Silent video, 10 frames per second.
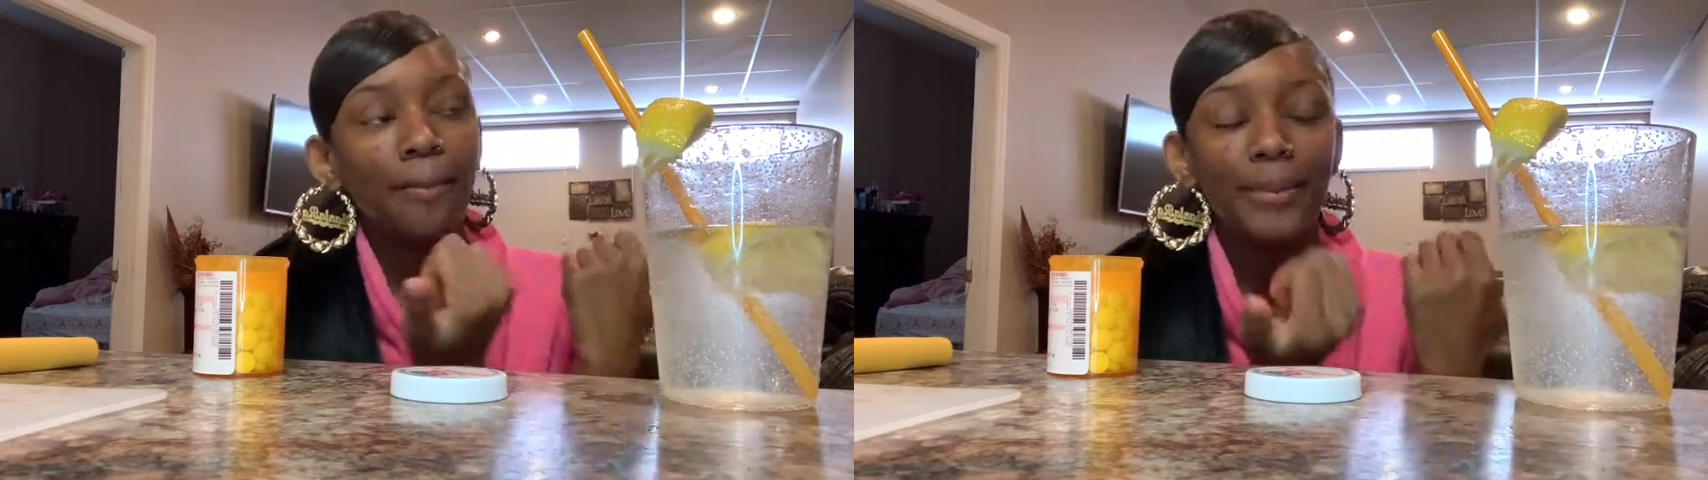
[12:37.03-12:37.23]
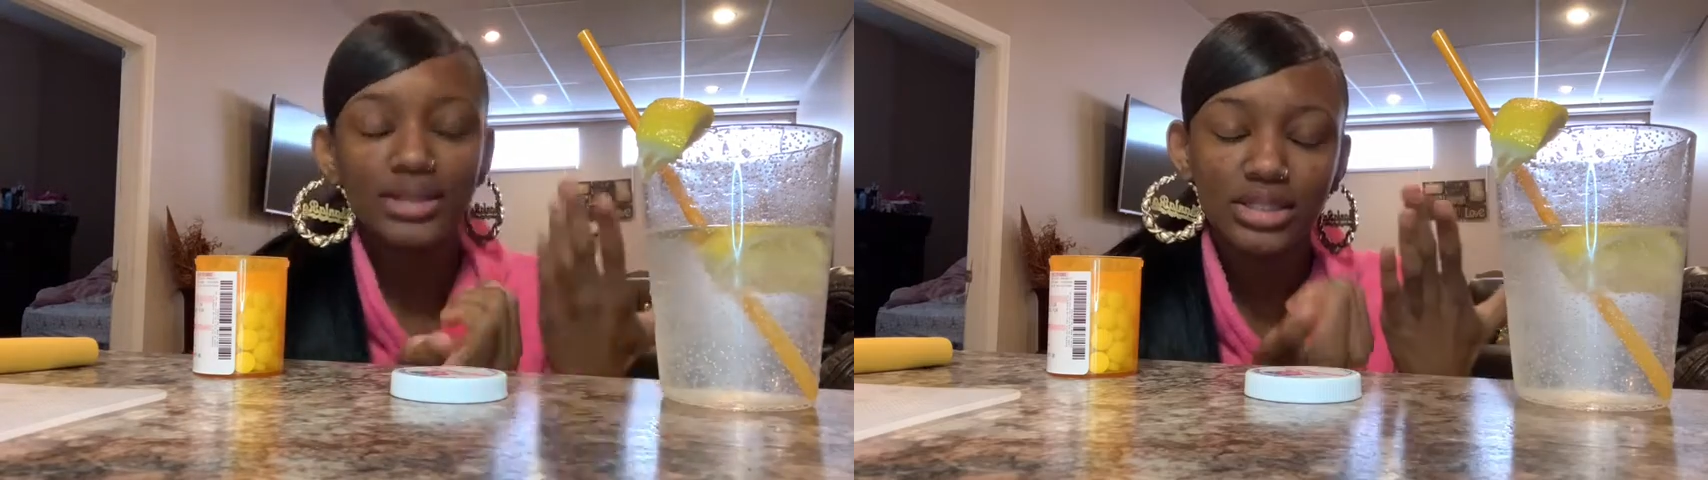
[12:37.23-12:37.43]

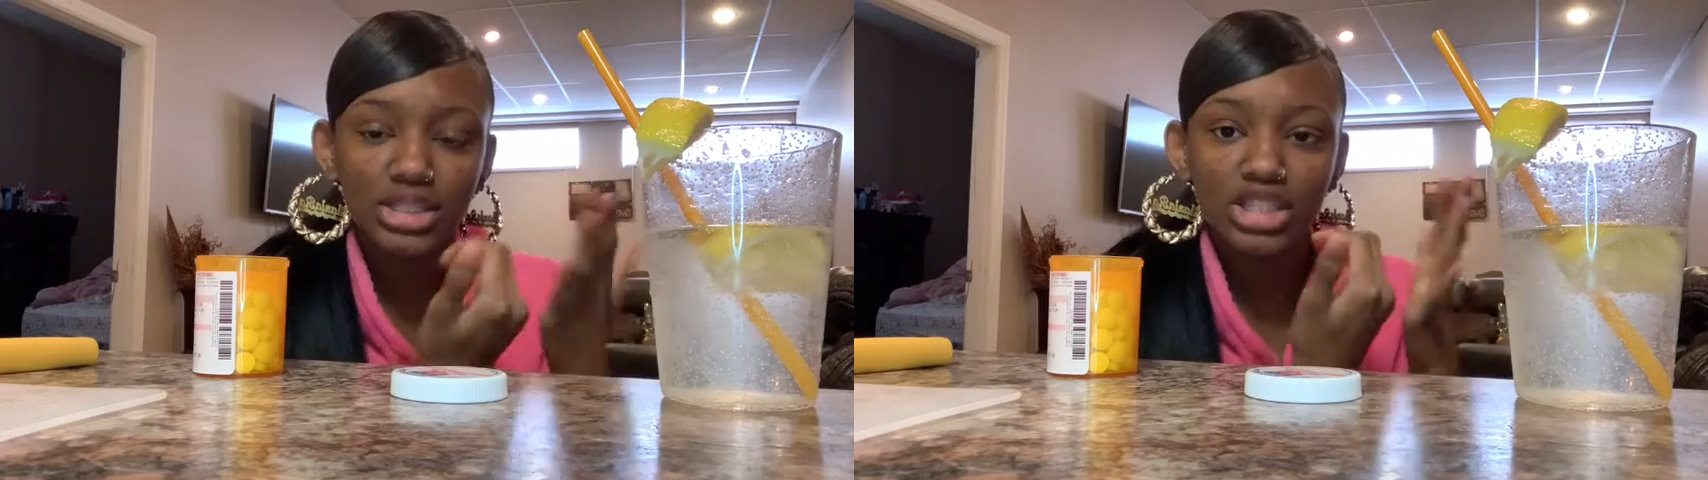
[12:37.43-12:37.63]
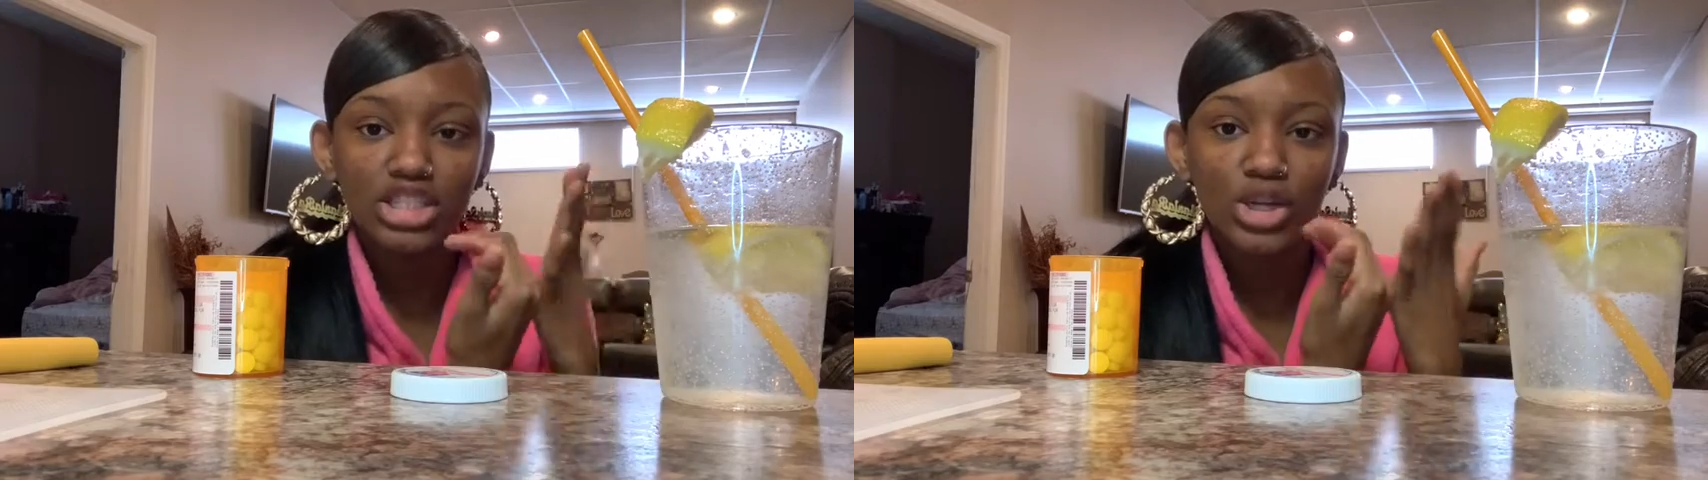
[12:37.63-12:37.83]

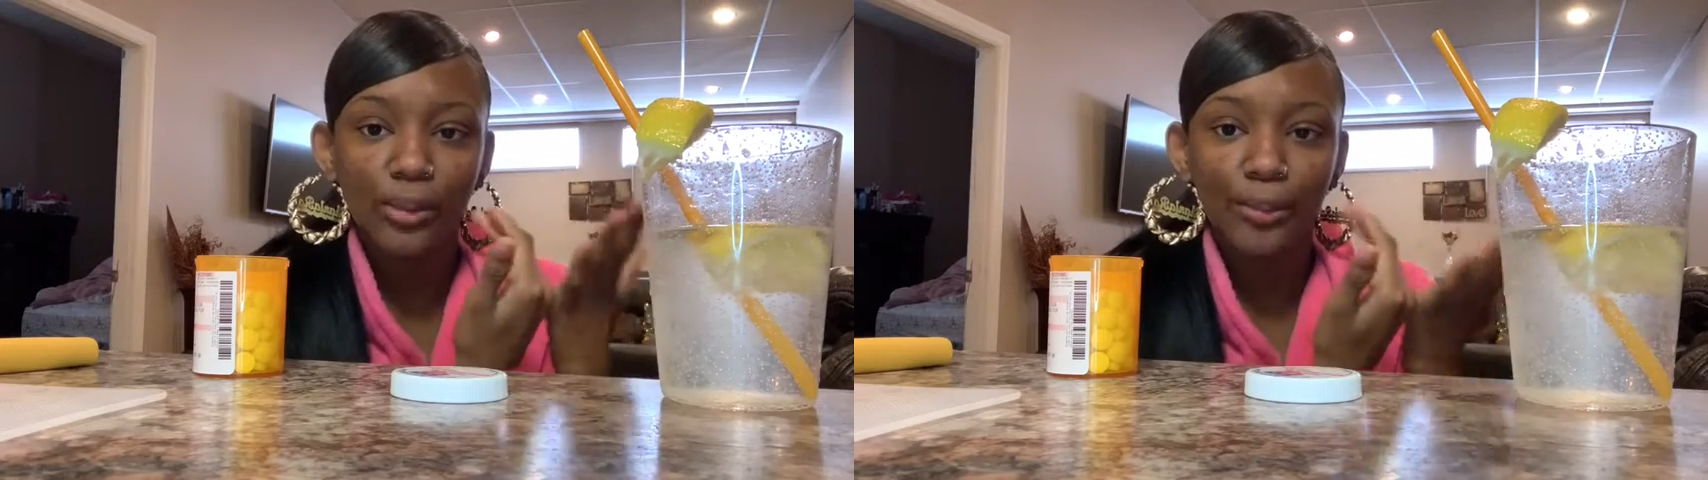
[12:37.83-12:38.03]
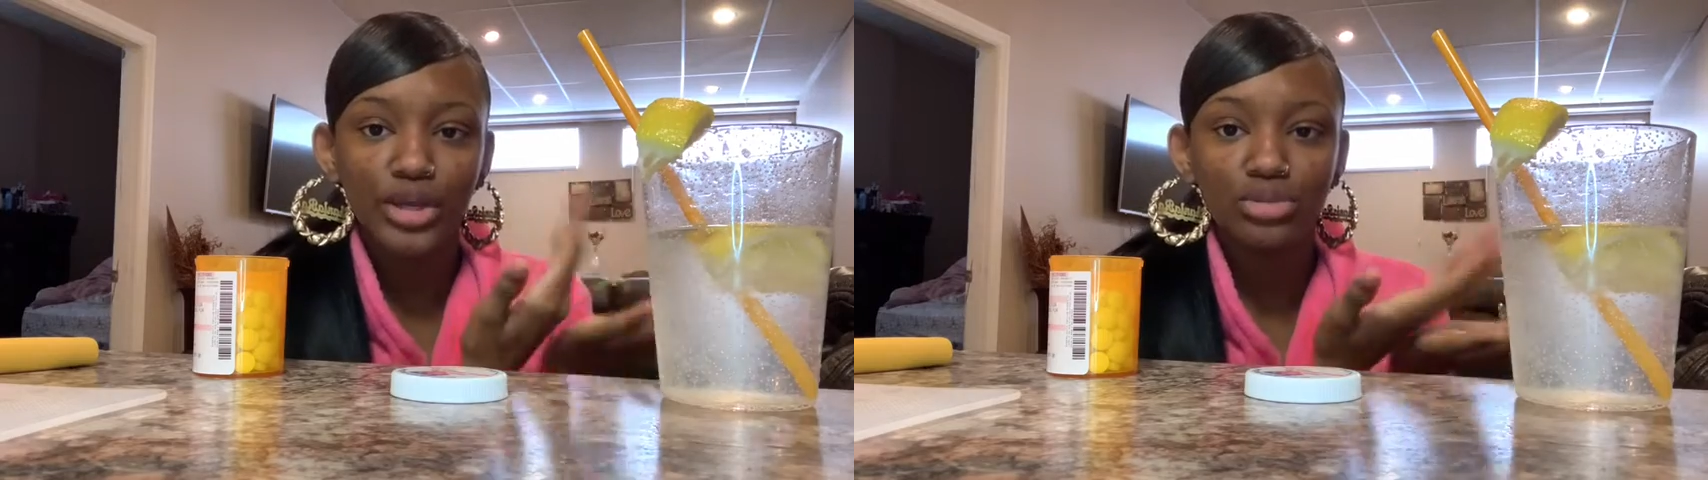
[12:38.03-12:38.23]
business
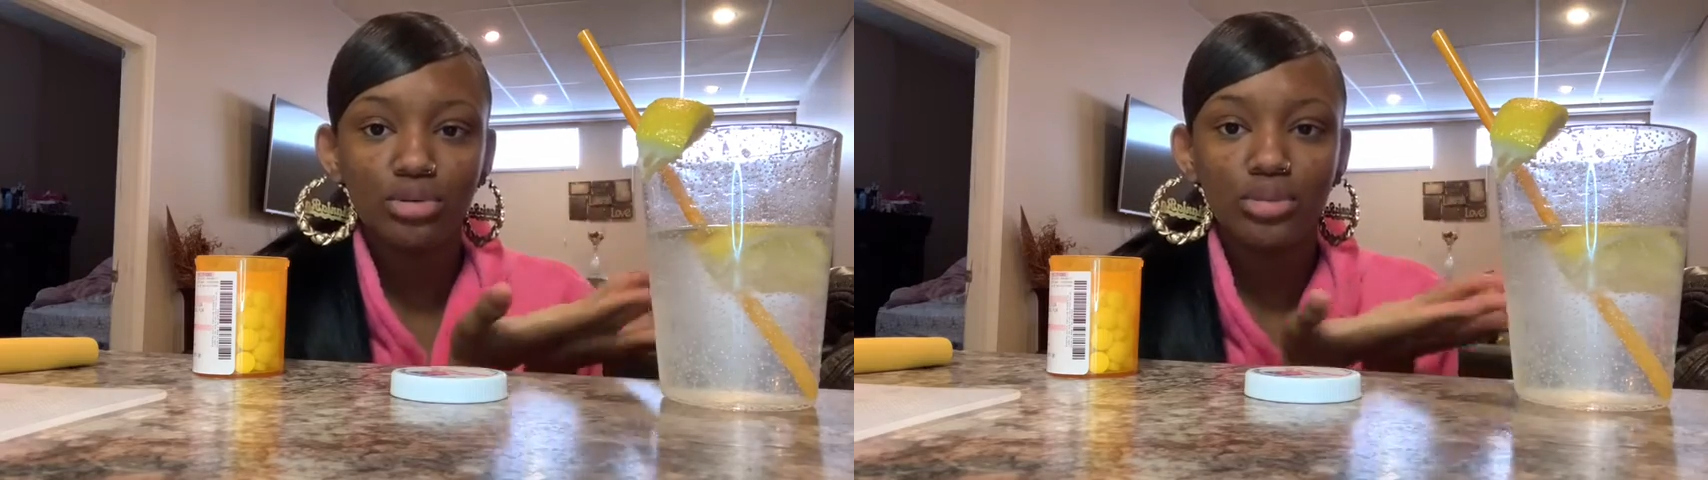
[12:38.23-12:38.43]
Instagram page will